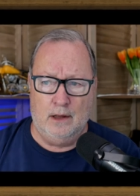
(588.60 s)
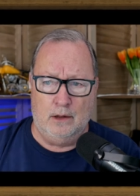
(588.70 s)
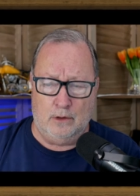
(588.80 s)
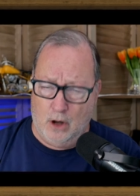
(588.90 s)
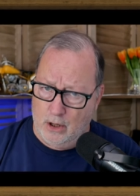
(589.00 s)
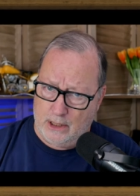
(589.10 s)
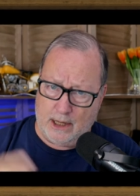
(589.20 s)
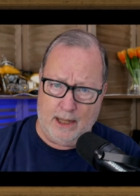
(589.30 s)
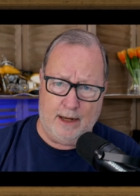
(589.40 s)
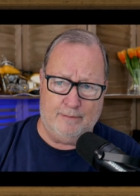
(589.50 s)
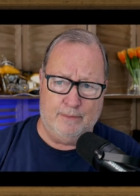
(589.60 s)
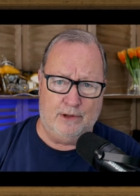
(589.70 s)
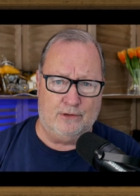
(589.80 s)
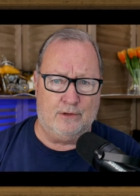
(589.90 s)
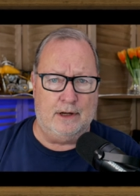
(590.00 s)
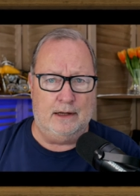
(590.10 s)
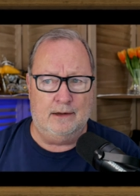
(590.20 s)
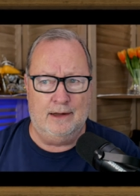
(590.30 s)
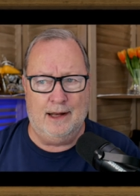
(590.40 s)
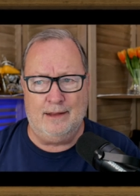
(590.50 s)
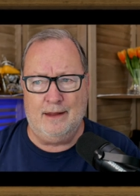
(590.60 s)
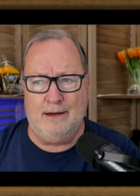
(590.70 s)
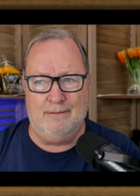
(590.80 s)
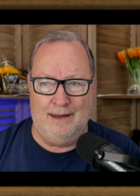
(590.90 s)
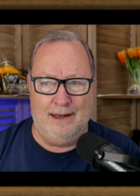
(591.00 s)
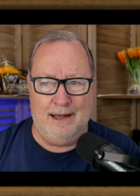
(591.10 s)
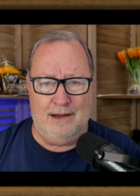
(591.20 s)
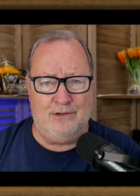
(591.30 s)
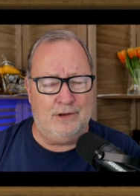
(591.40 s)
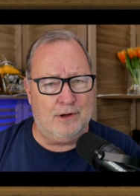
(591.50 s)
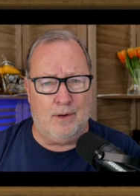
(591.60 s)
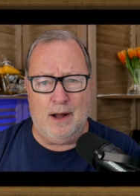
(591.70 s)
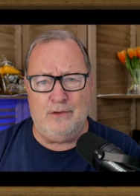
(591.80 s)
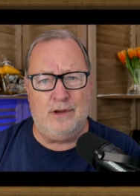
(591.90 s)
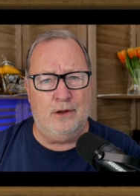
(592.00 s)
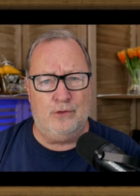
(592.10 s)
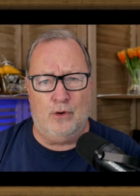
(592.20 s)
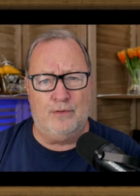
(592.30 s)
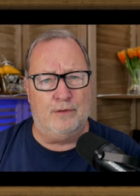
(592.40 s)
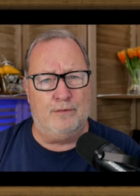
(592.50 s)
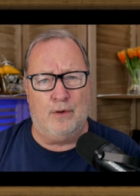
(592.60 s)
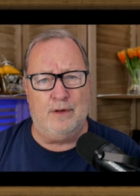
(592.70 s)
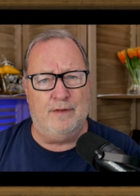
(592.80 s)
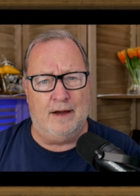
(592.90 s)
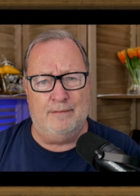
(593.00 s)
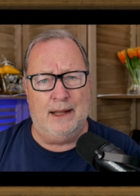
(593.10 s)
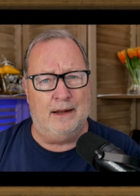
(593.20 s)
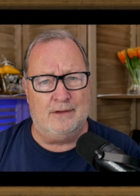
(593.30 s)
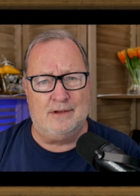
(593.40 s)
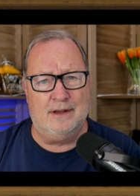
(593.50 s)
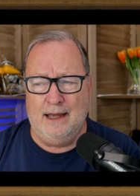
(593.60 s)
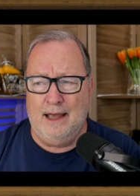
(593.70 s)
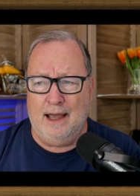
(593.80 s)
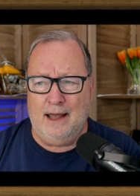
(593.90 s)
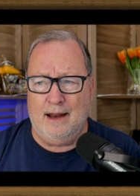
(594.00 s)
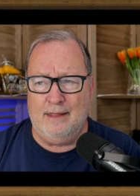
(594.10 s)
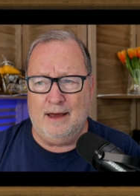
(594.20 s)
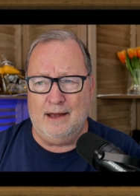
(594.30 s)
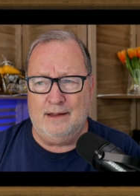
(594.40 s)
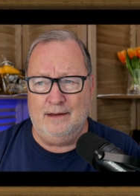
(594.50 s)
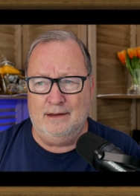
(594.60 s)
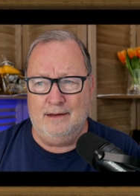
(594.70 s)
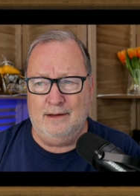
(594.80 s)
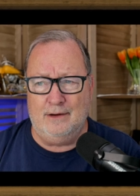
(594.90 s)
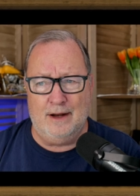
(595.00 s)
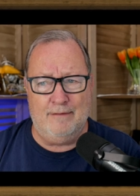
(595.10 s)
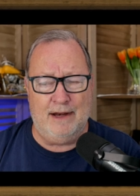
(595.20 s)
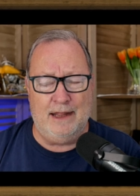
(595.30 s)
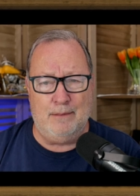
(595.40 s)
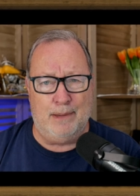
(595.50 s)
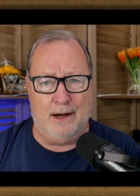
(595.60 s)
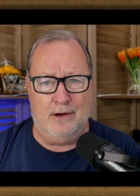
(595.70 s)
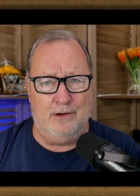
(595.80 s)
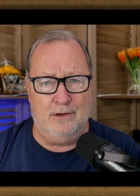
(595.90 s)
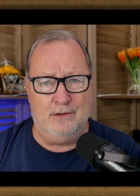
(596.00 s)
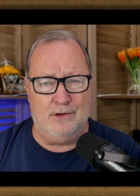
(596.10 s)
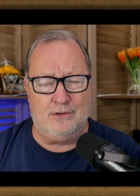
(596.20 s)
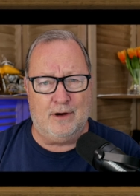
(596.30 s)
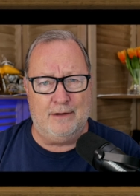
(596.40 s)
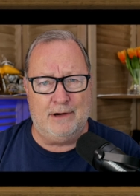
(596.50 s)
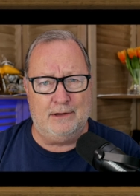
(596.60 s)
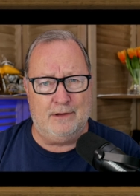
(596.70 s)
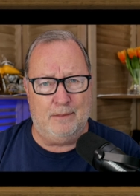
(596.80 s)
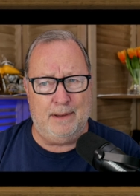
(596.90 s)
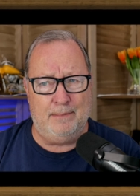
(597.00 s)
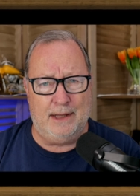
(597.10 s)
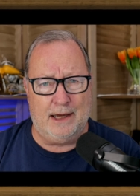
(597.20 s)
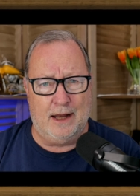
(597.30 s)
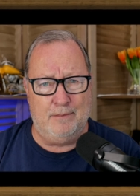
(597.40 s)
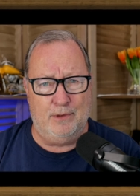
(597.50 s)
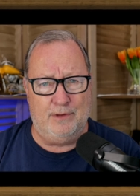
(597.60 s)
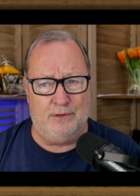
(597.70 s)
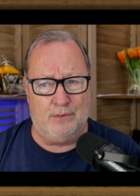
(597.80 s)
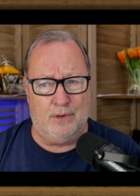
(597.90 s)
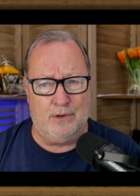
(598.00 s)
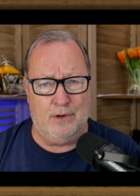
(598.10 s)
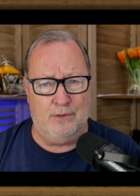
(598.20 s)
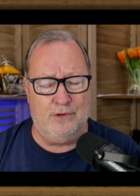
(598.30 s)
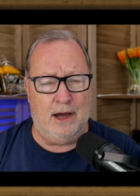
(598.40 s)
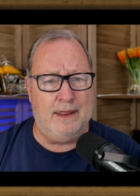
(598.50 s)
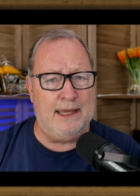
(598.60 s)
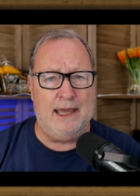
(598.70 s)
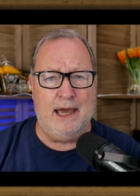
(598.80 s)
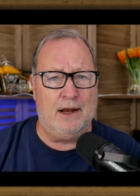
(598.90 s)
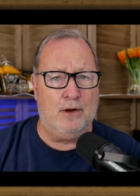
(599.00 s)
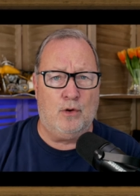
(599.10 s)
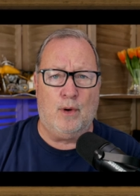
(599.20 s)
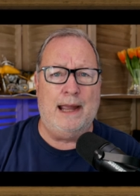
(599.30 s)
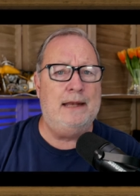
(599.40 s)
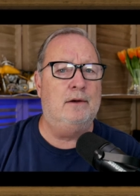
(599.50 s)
No, you can't have them in the street. And I thought, He said, The garage sale's over in 45 minutes. And I thought, you don't have anything better to do than just drive around and tell people they got to move these road cones. I think he had a great